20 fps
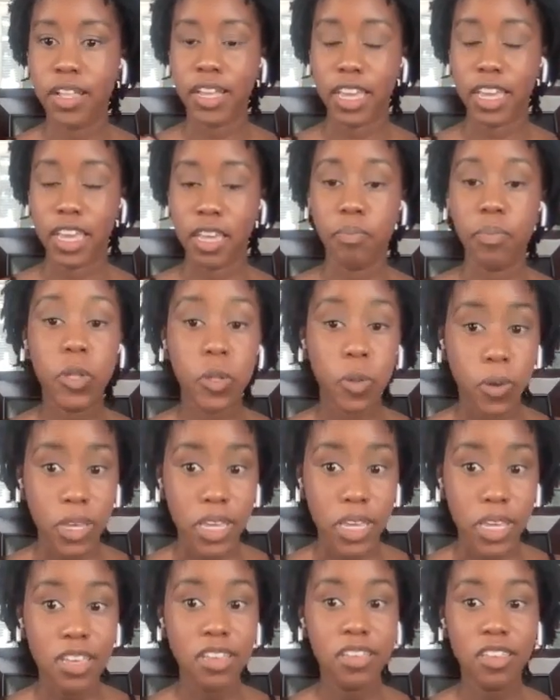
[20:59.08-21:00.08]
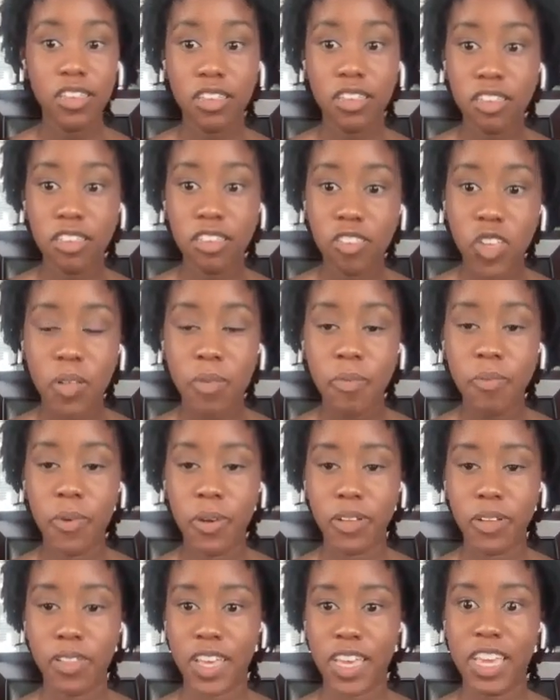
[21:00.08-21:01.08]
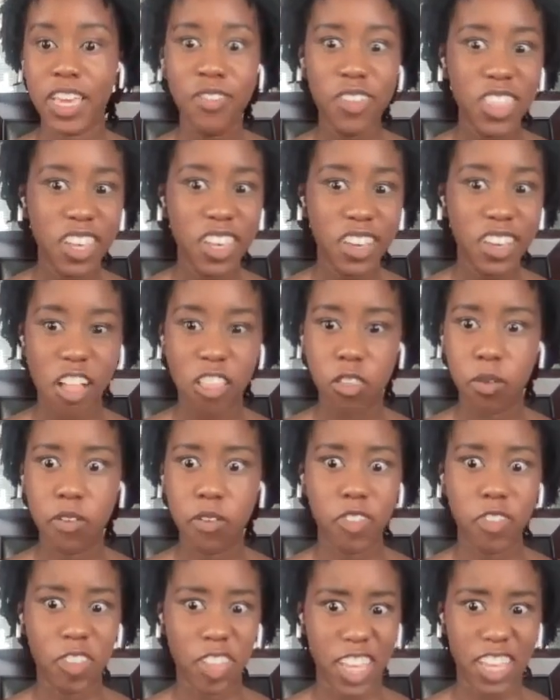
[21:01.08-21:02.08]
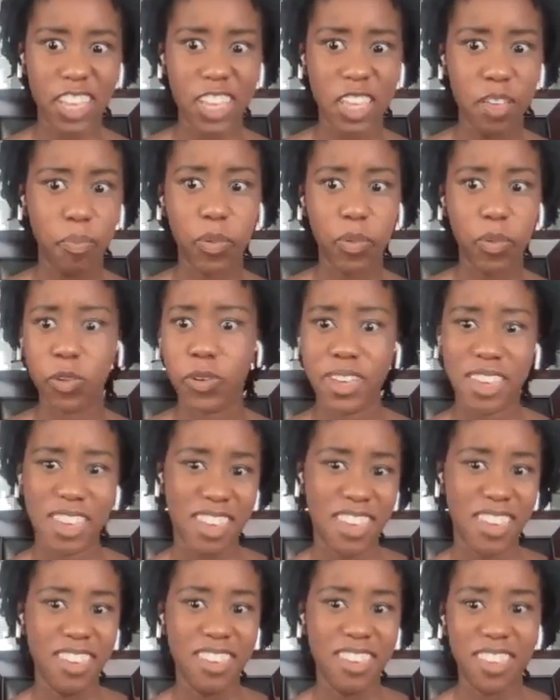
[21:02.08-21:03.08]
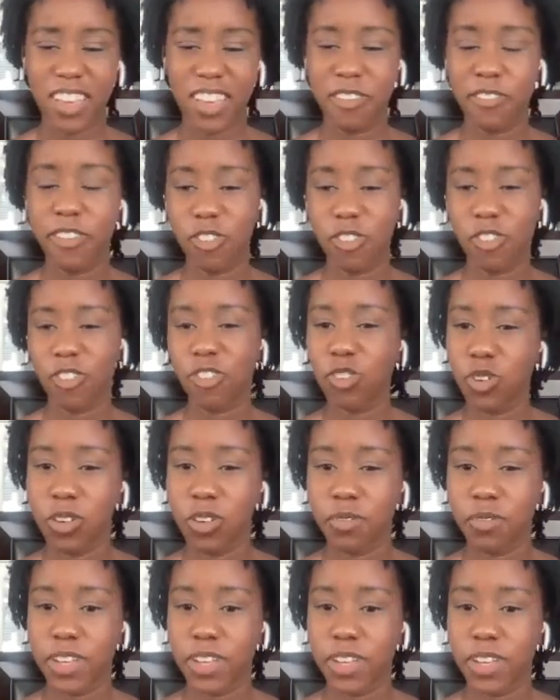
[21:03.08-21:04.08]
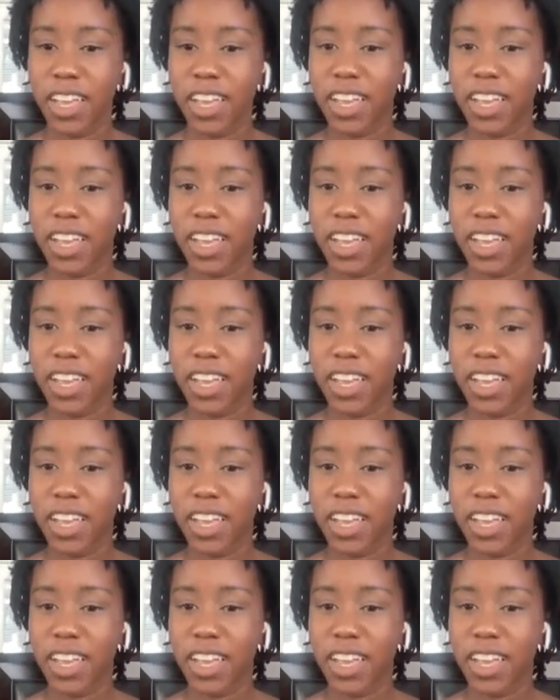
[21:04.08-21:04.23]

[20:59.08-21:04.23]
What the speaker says: like employee system, where like even the concept of like employees like feels sort of